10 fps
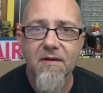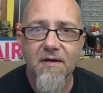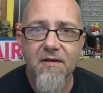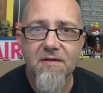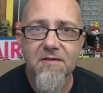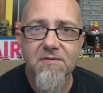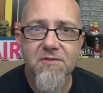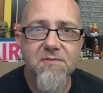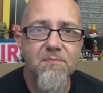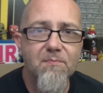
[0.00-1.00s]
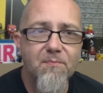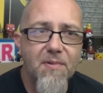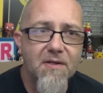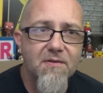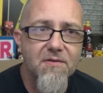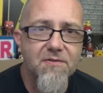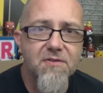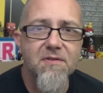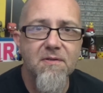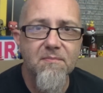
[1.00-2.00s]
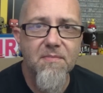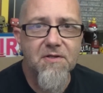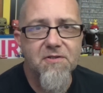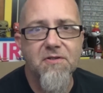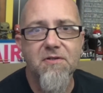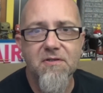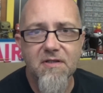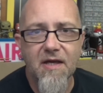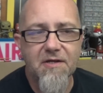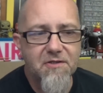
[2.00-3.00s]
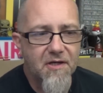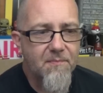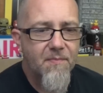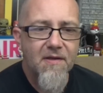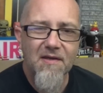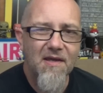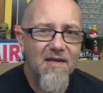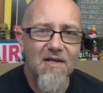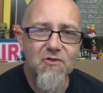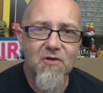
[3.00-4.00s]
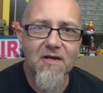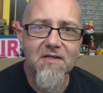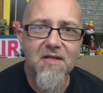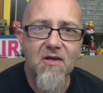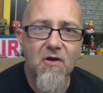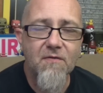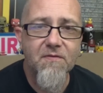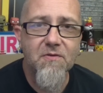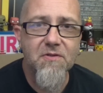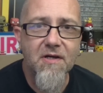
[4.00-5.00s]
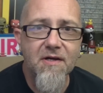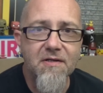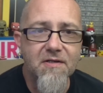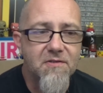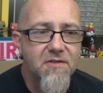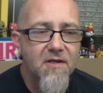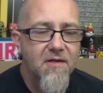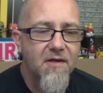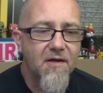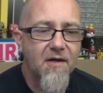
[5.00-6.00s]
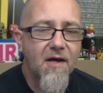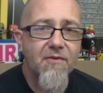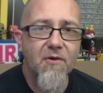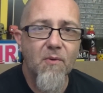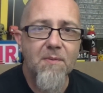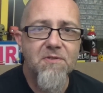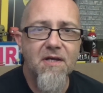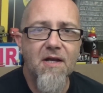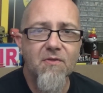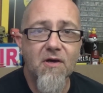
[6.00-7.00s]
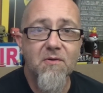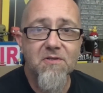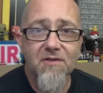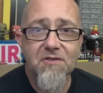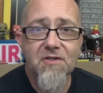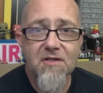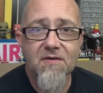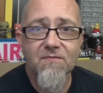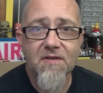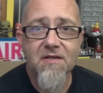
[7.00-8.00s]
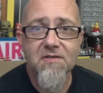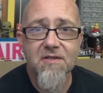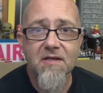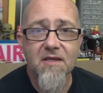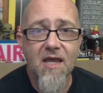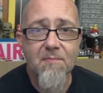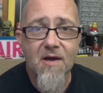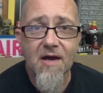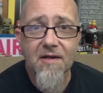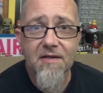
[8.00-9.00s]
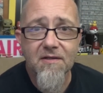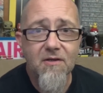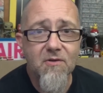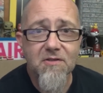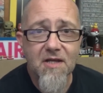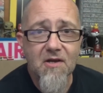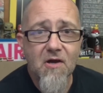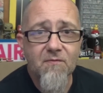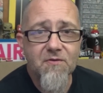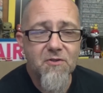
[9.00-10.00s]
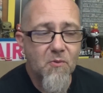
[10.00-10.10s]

onions, pickles, mustard, ketchup, and I tried to take off those onions, uh, on their website, I thought it was a listing of things that came on it, and you could take off what